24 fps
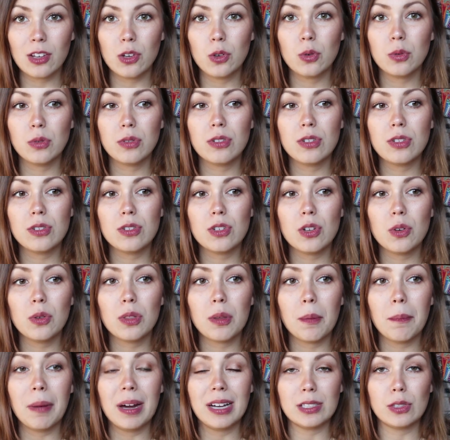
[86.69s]
You do
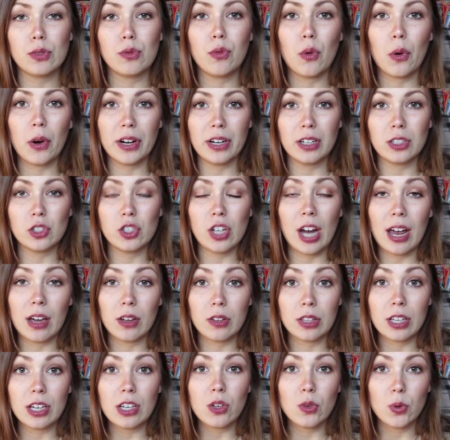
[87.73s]
the best for your
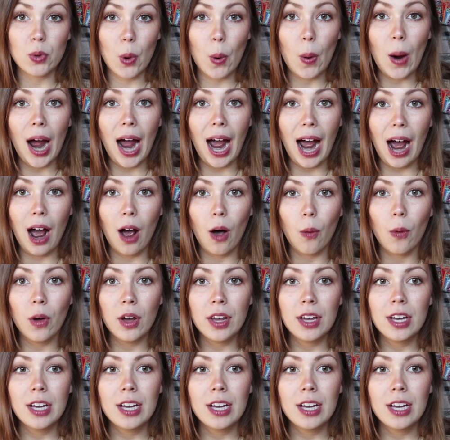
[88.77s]
child that you know how.